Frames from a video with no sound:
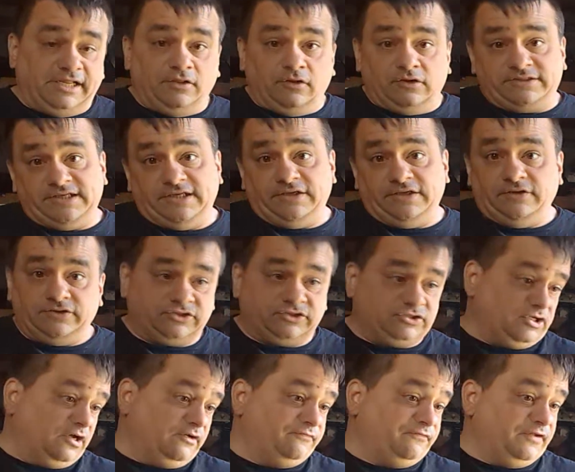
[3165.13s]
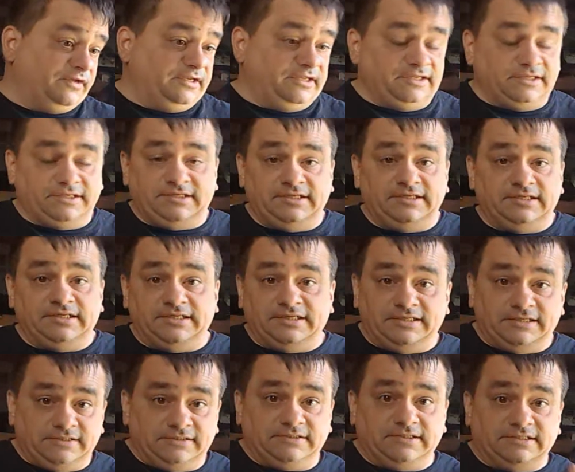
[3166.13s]
he looks at your stuff, and
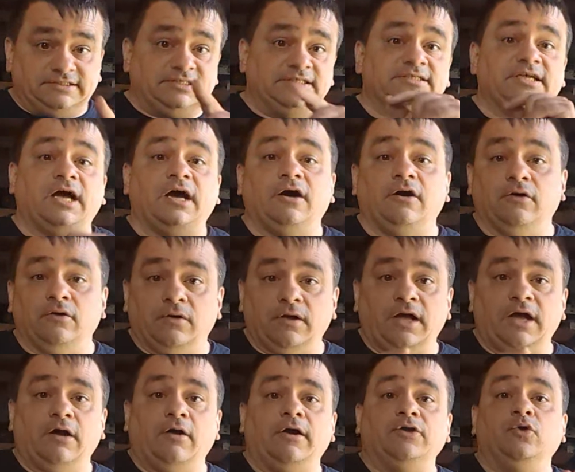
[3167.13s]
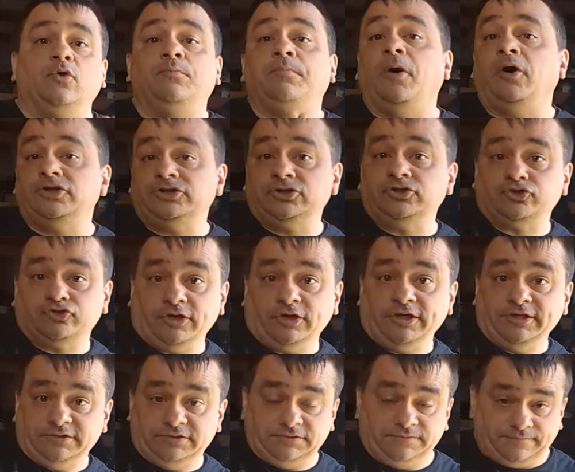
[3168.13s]
this is how I do partial
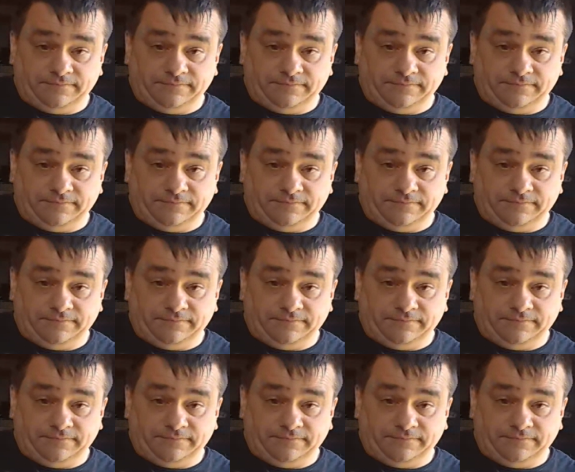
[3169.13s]
trades.